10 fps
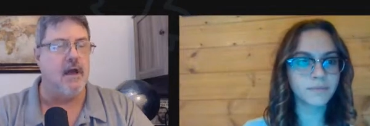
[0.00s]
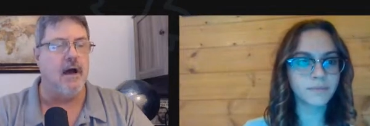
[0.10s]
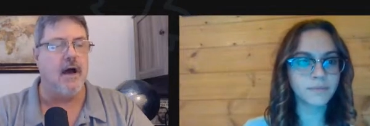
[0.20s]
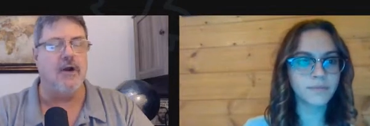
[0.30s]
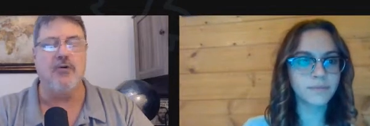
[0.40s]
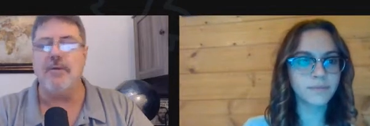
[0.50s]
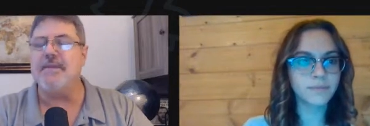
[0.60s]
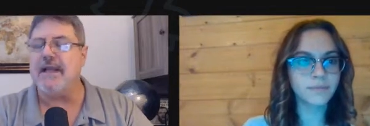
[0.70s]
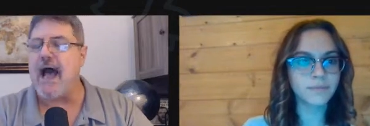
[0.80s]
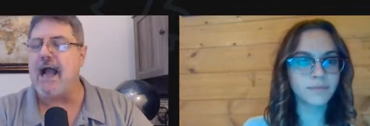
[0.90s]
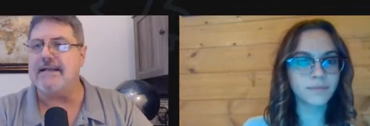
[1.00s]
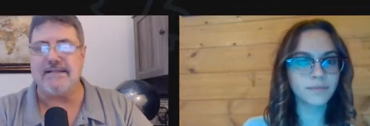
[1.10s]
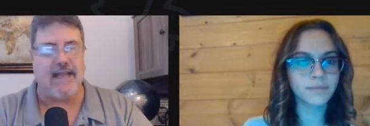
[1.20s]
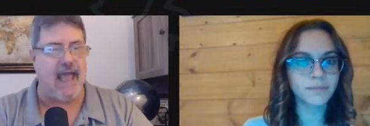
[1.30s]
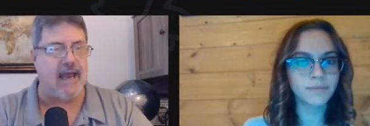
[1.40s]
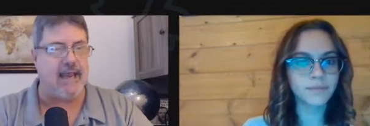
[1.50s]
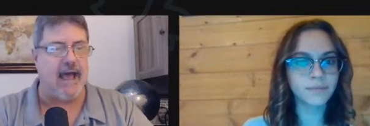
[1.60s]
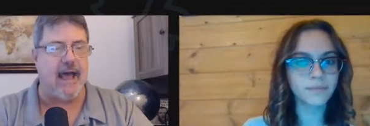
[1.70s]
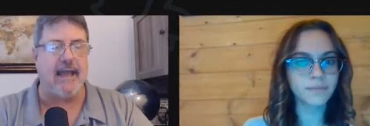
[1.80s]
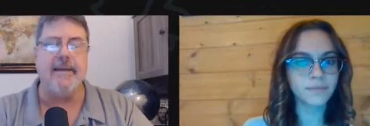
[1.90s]
Speaker 1: uh, Cryptococcus
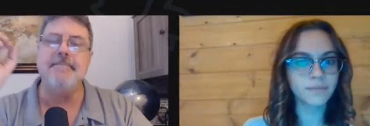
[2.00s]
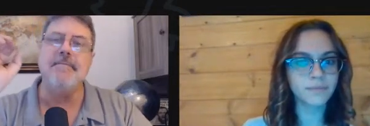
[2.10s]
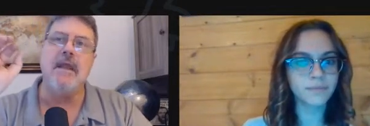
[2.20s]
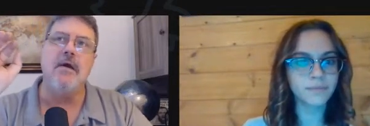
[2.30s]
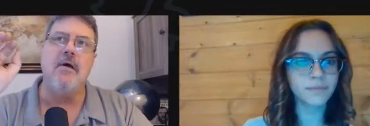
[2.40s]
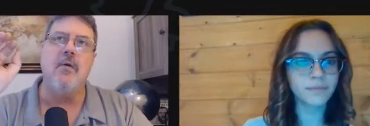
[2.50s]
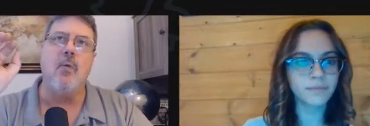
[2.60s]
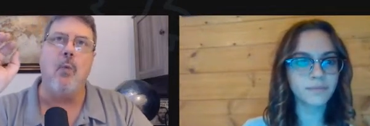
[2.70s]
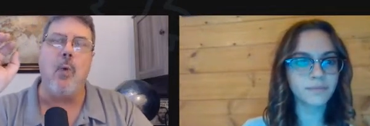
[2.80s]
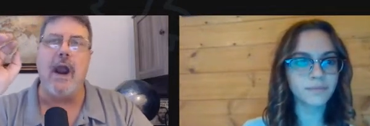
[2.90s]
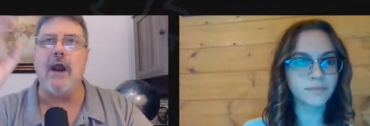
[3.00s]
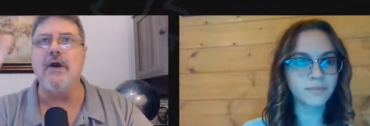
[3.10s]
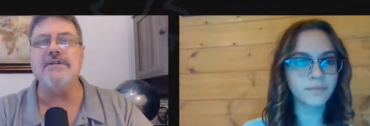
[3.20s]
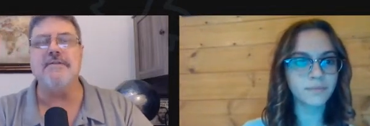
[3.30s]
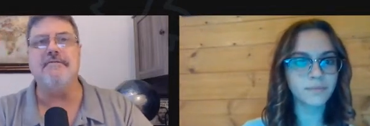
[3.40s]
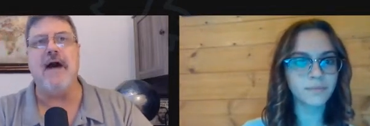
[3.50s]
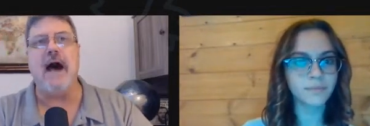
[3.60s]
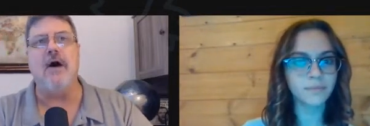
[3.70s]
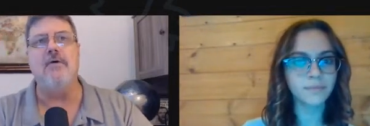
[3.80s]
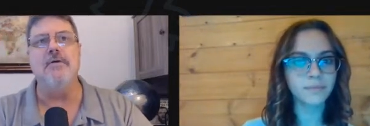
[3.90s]
gattii. Where is it
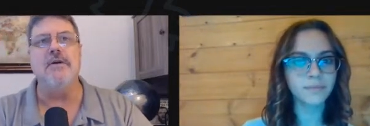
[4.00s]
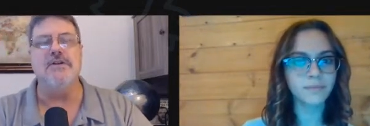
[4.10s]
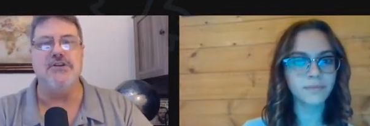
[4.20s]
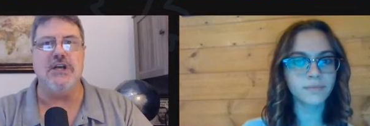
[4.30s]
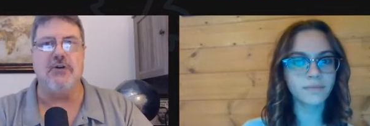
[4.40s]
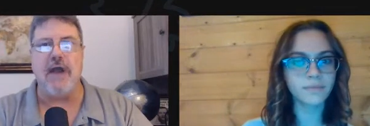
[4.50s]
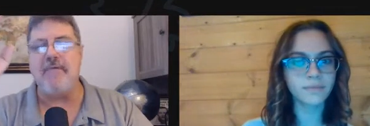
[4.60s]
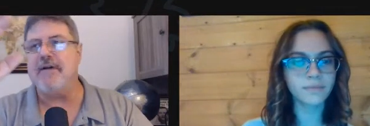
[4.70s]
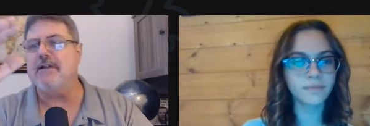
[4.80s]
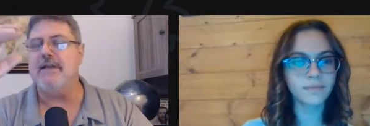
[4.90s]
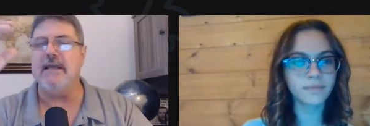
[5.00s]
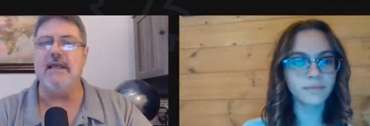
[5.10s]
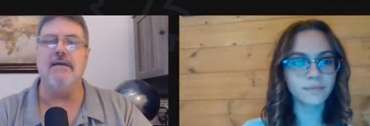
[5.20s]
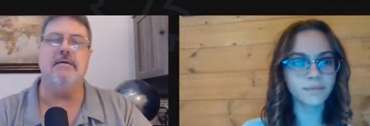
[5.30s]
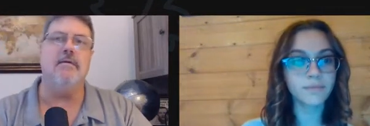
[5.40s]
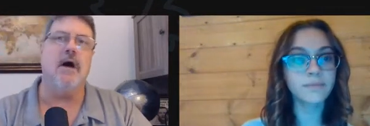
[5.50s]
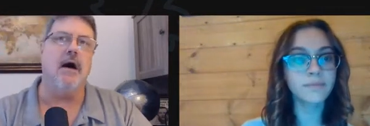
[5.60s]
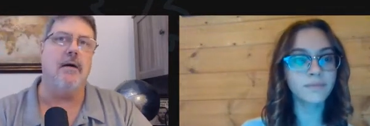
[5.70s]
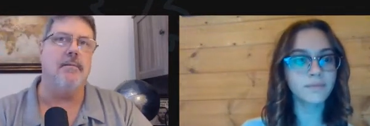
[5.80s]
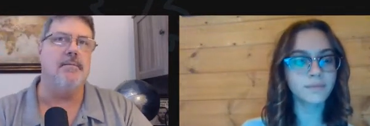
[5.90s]
found geographically?
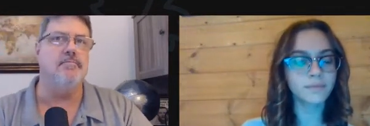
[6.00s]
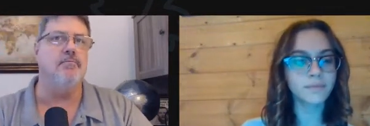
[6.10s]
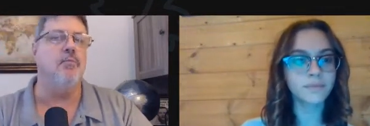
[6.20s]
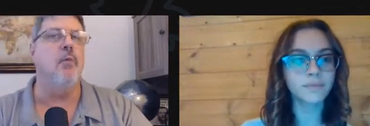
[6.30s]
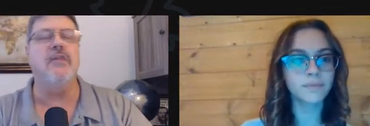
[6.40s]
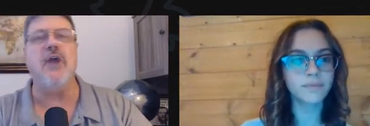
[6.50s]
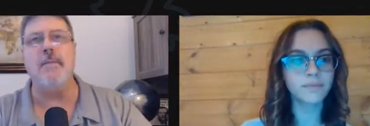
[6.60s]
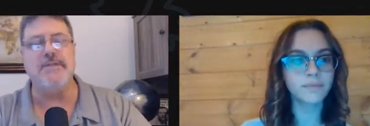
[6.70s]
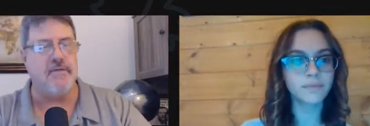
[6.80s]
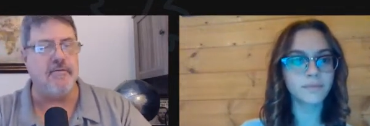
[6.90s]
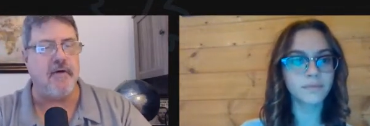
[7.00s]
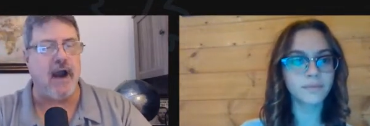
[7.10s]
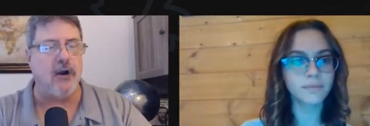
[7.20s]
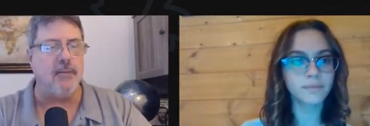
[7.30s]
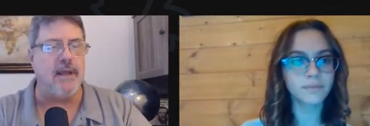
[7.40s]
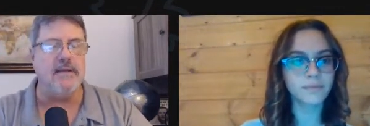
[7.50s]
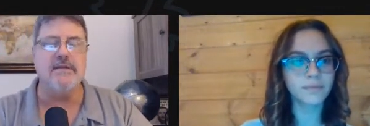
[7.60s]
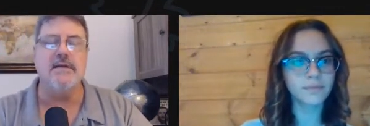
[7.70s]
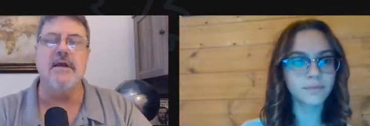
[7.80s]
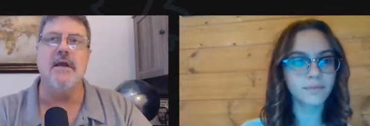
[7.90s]
Um, what types of environment,